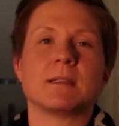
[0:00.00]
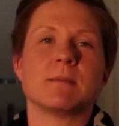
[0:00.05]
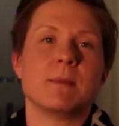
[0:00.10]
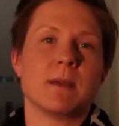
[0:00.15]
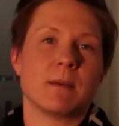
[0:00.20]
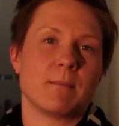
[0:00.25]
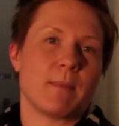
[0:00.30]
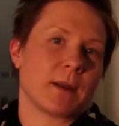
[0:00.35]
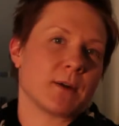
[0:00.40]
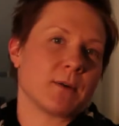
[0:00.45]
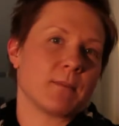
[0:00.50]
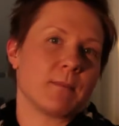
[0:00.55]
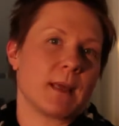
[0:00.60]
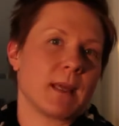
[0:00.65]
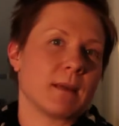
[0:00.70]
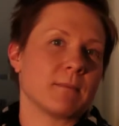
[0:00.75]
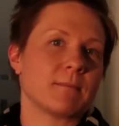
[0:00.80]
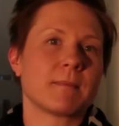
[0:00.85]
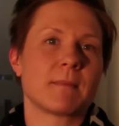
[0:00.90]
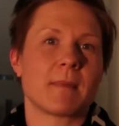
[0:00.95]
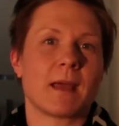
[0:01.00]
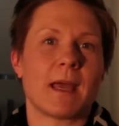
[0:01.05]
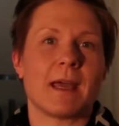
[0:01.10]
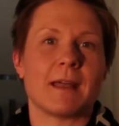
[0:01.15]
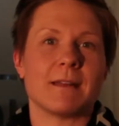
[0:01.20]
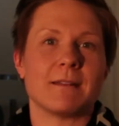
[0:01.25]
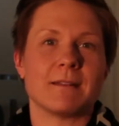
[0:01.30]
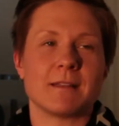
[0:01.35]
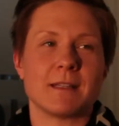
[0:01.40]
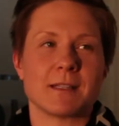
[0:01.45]
to be a better me.
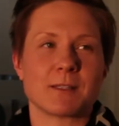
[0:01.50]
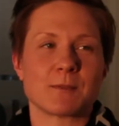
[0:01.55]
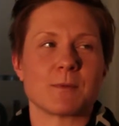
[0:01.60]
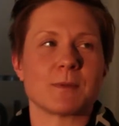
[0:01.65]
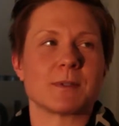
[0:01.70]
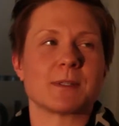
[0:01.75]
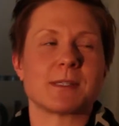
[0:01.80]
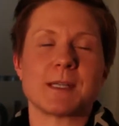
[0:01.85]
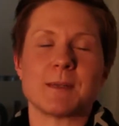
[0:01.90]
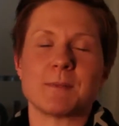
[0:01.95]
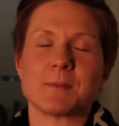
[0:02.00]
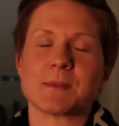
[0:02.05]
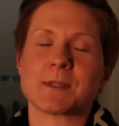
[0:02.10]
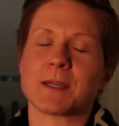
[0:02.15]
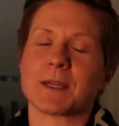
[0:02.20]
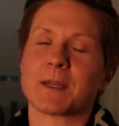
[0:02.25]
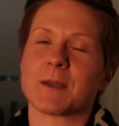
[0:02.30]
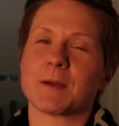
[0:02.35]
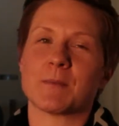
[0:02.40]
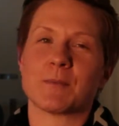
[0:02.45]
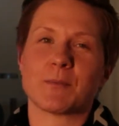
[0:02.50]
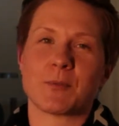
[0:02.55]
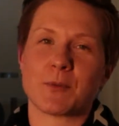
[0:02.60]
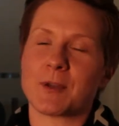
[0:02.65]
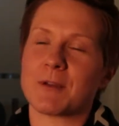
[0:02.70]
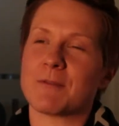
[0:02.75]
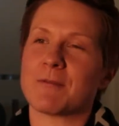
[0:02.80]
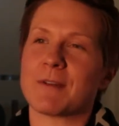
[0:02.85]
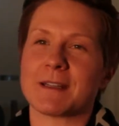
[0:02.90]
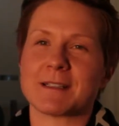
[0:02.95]
And this one seems like a
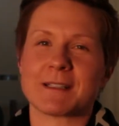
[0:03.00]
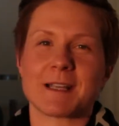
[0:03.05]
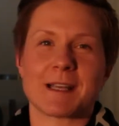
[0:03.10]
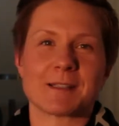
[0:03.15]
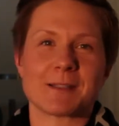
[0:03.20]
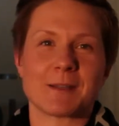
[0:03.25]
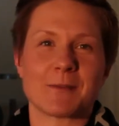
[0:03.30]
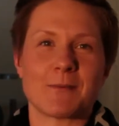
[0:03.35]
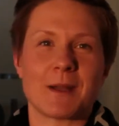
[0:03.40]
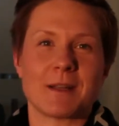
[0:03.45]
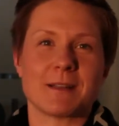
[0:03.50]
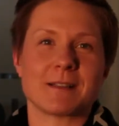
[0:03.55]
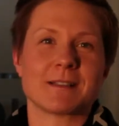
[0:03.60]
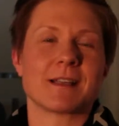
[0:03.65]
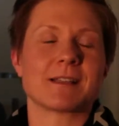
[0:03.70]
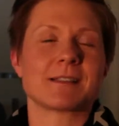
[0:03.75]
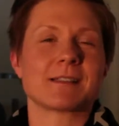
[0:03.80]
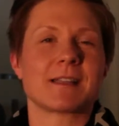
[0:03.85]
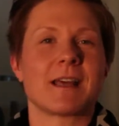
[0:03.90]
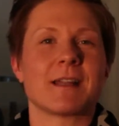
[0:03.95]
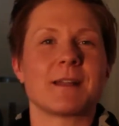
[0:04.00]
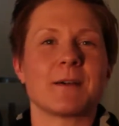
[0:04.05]
pretty fantastic way to test that